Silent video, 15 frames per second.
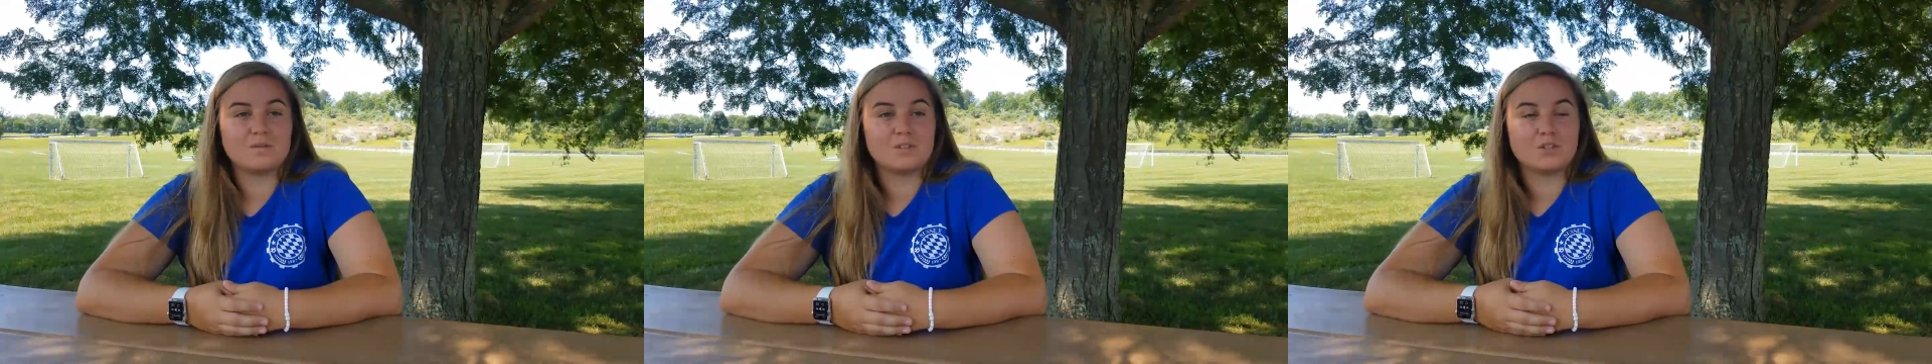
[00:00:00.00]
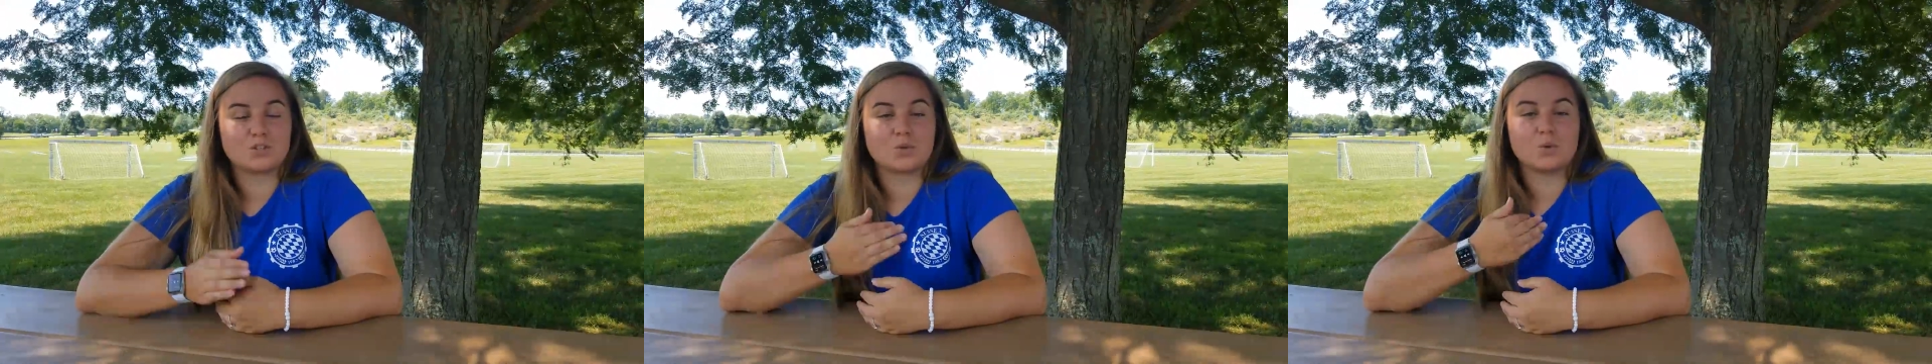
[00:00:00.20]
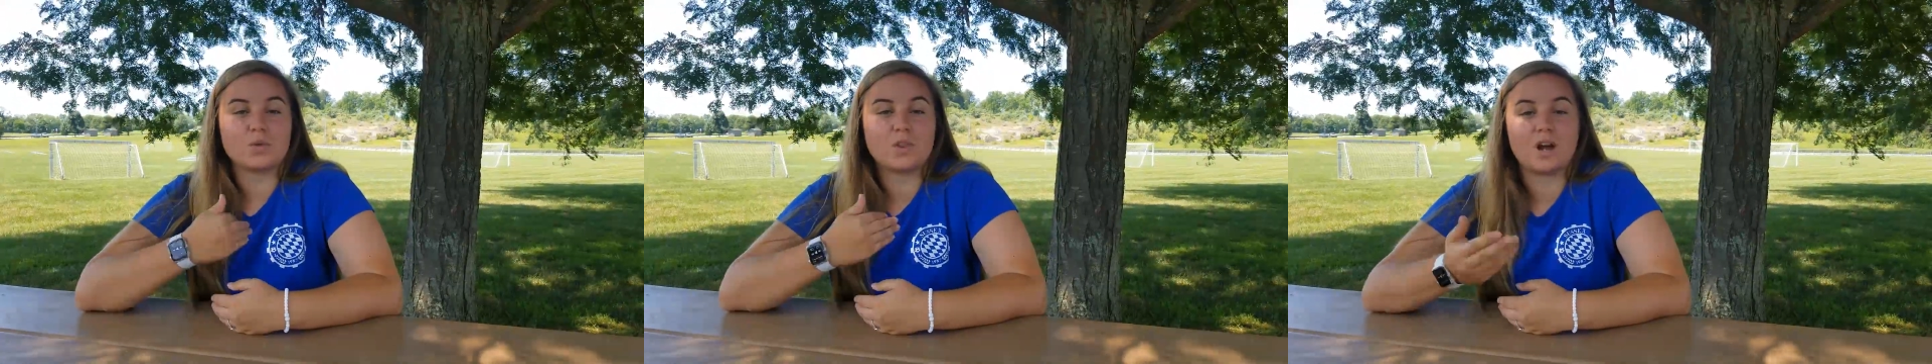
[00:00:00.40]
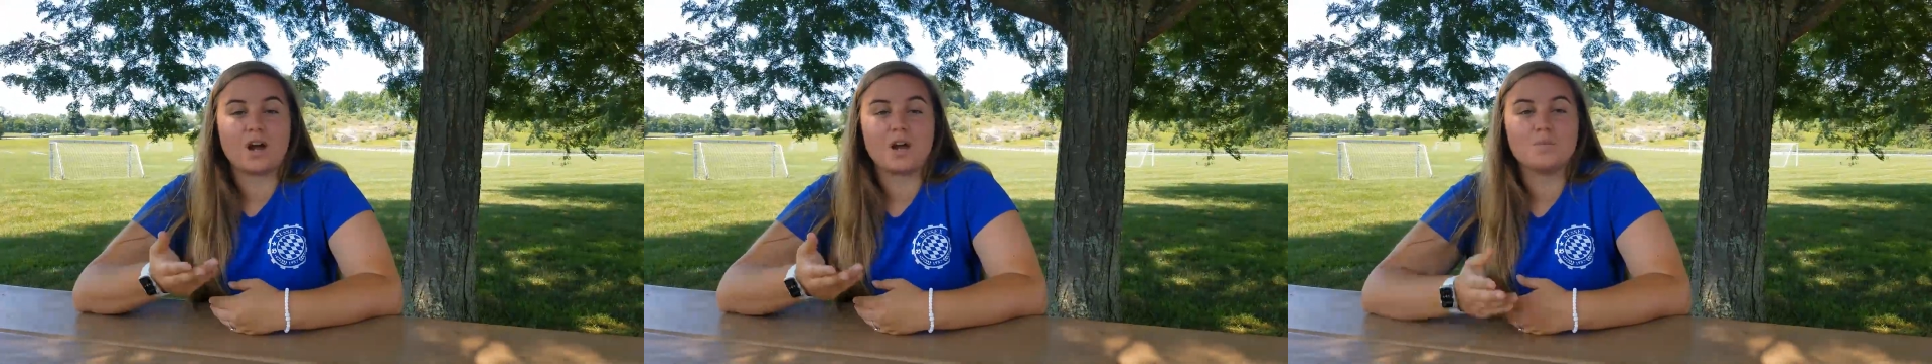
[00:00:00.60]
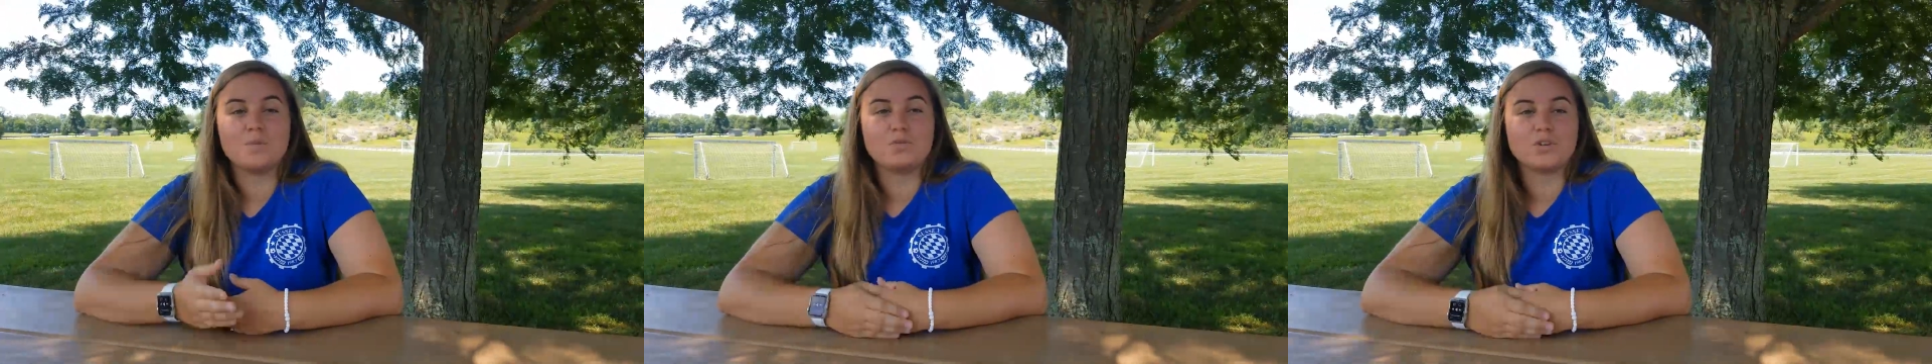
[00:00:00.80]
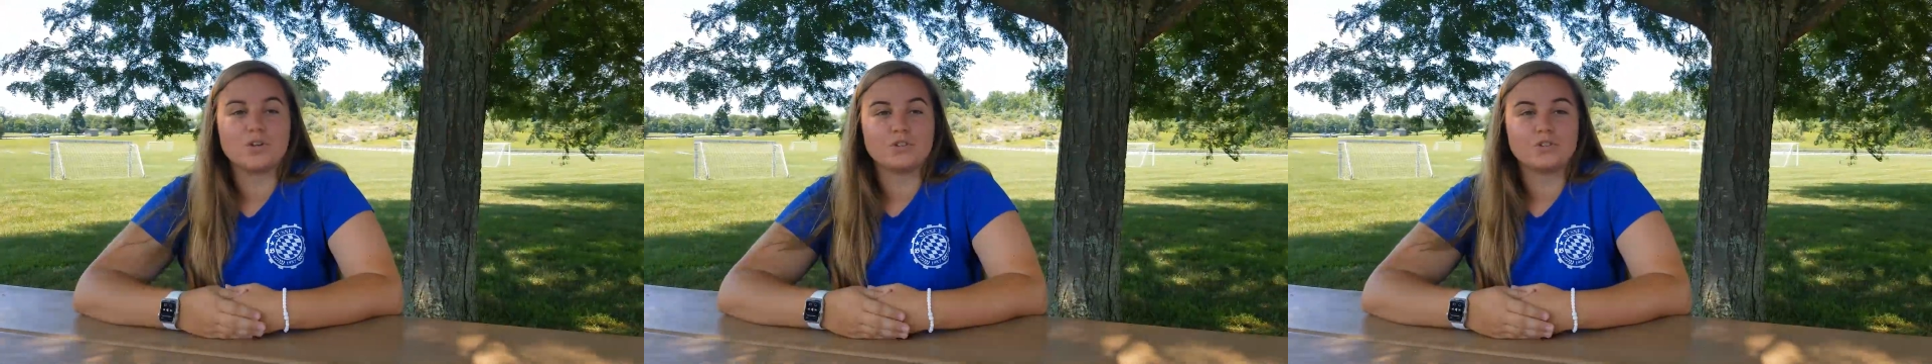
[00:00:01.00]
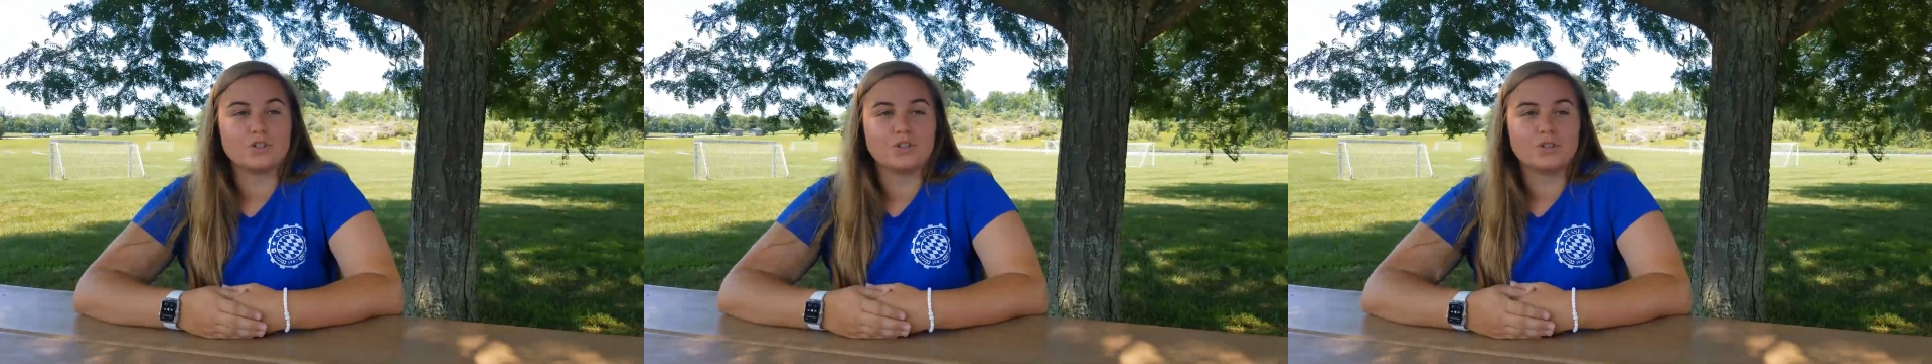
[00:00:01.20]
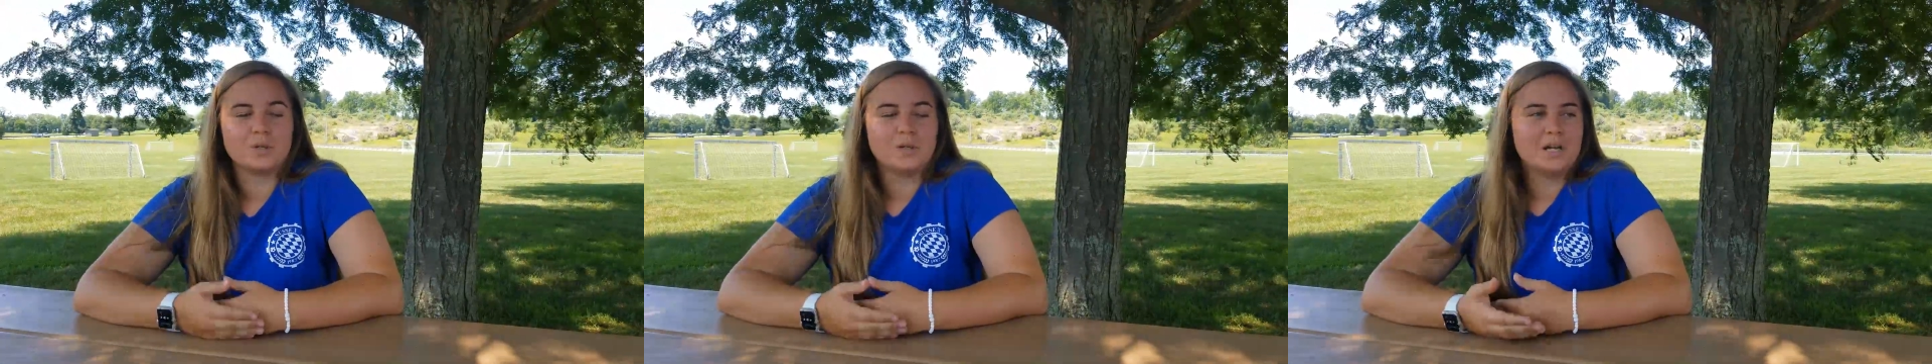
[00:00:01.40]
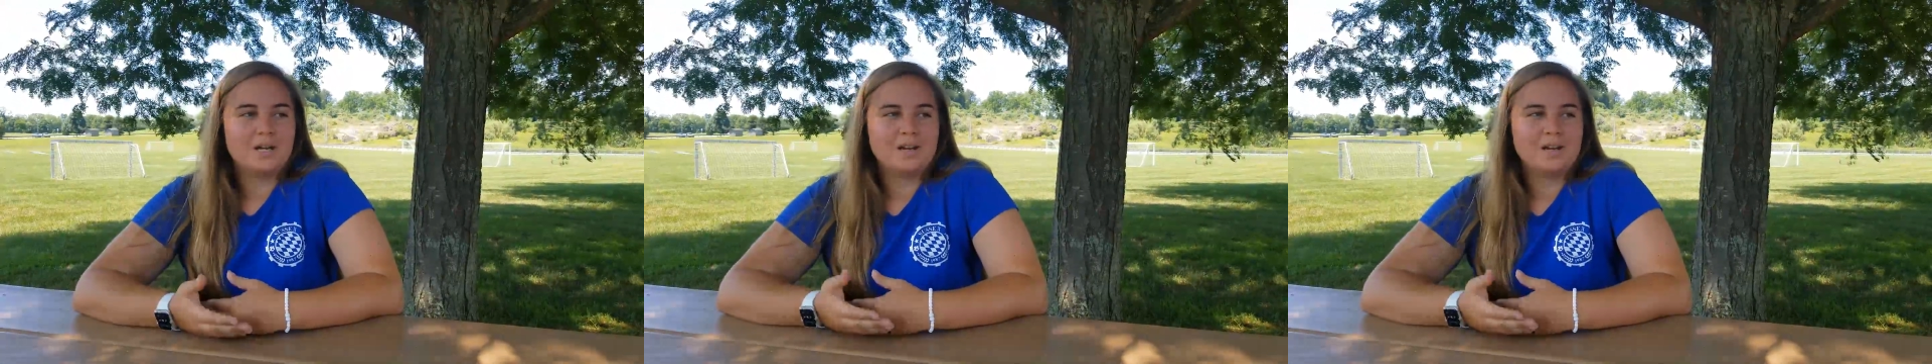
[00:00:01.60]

the school that I moved on to